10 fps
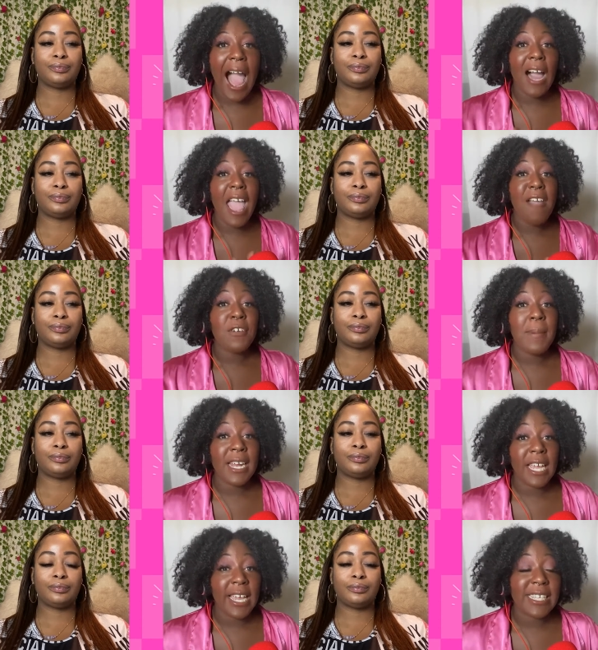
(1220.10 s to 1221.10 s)
Speaker 1: everybody
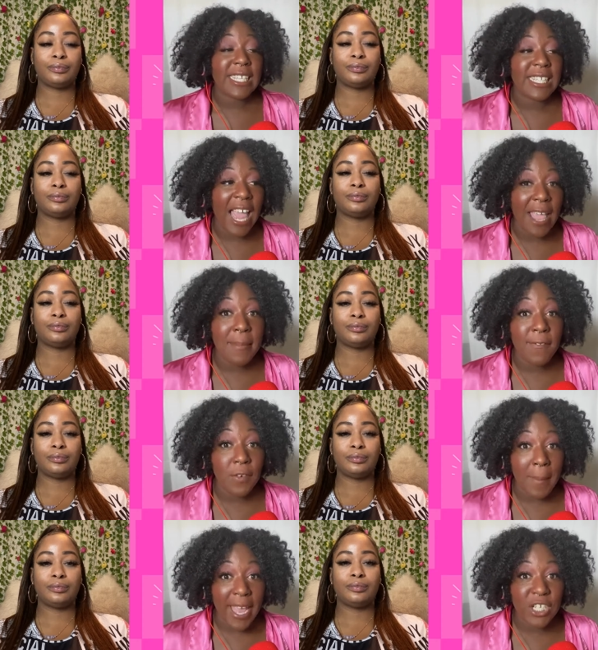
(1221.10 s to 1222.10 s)
can get the same
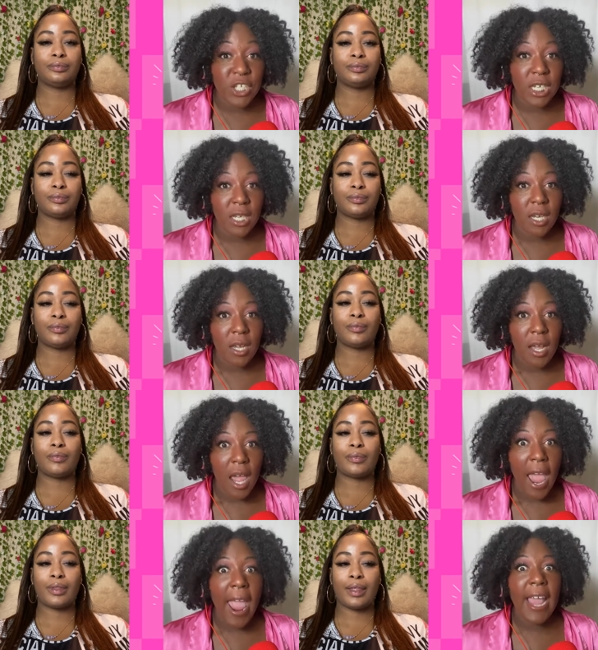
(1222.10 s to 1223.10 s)
information
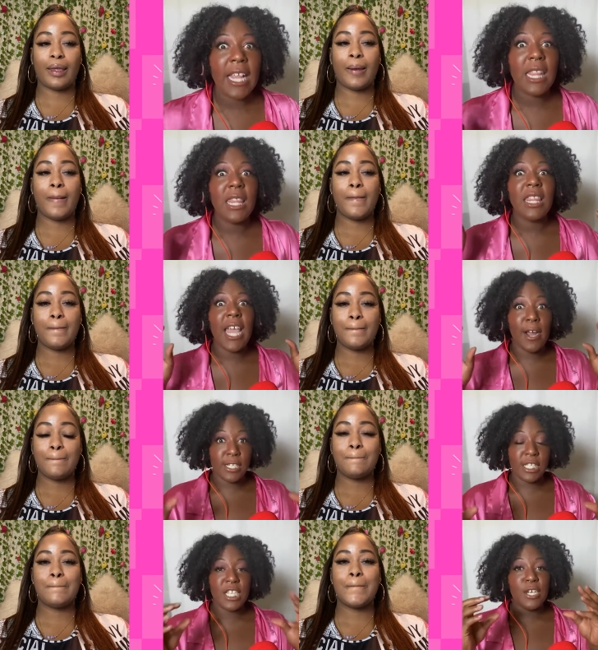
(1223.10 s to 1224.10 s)
and there's
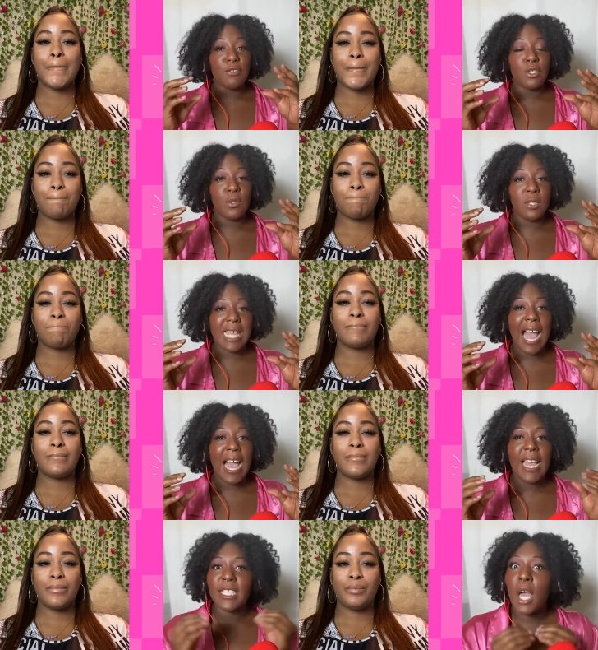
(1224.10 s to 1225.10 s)
still two
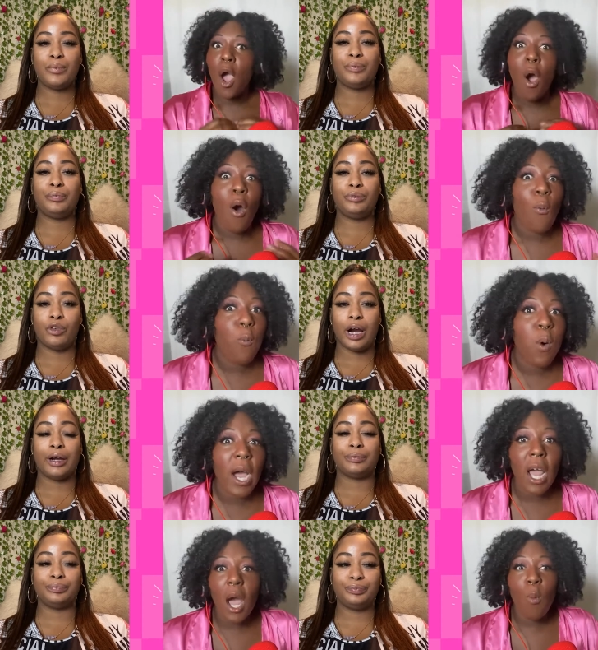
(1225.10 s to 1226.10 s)
sides.
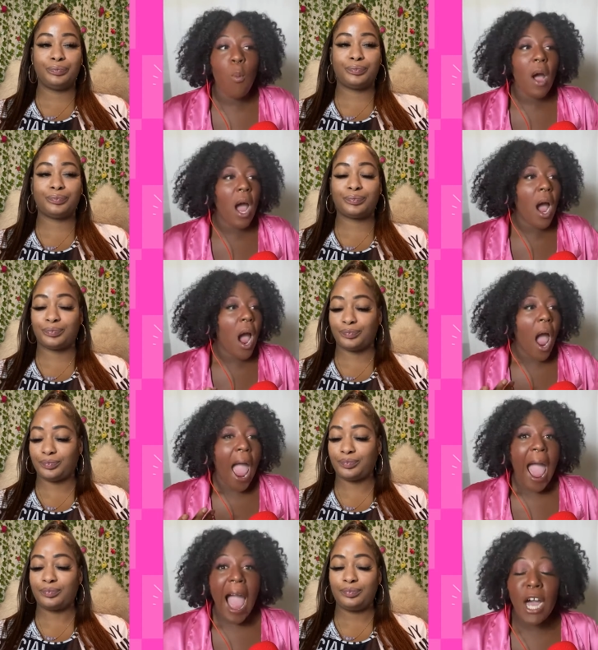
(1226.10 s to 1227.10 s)
What?
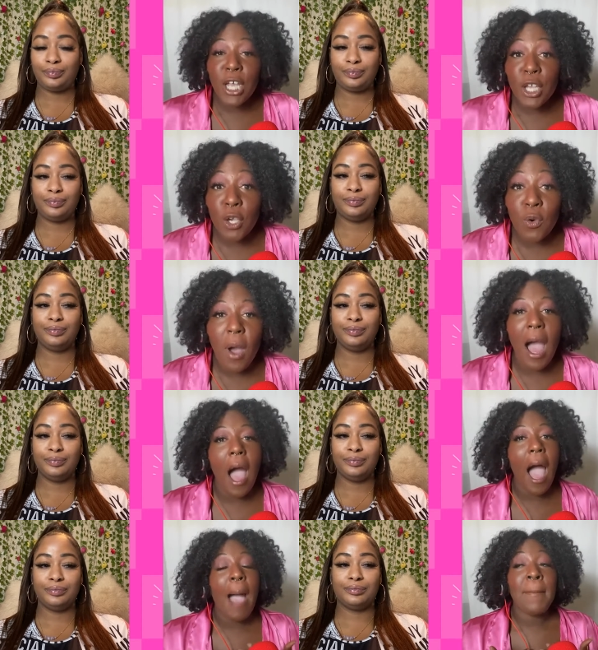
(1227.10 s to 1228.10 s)
How can you,
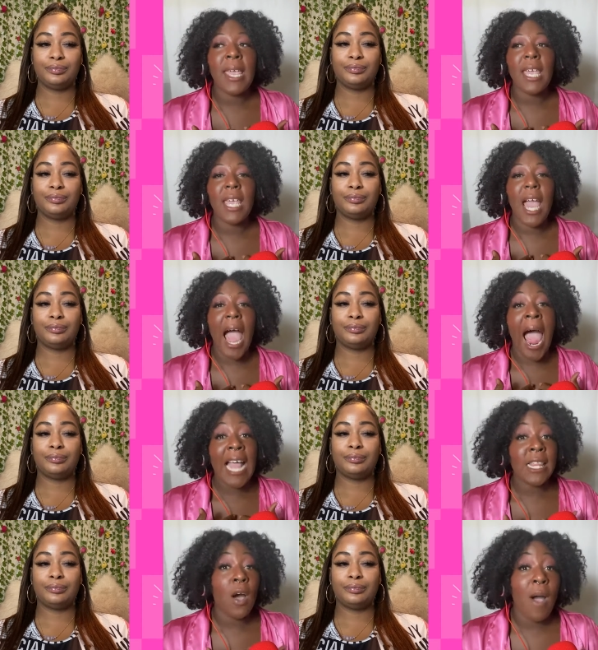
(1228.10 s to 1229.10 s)
I mean, I
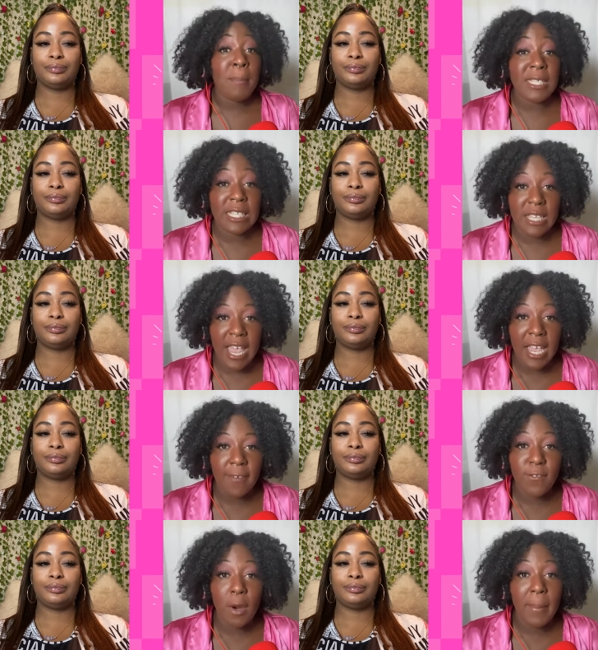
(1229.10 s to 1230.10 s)
know I'm a stand
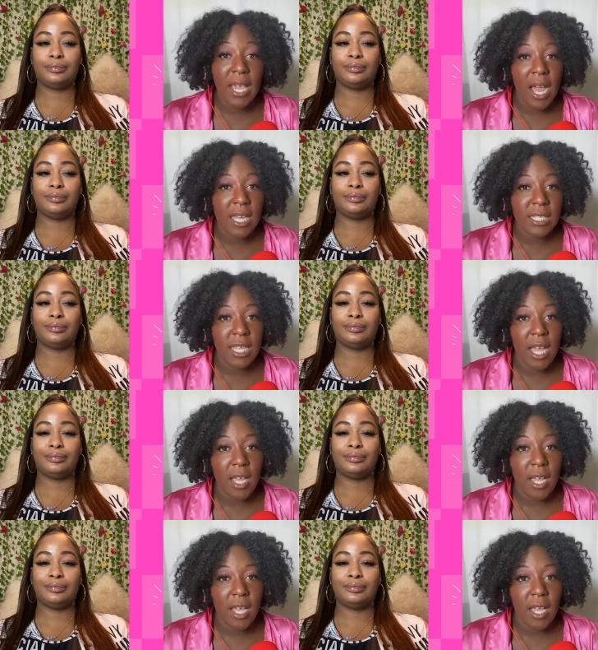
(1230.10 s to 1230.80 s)
for Beyonce,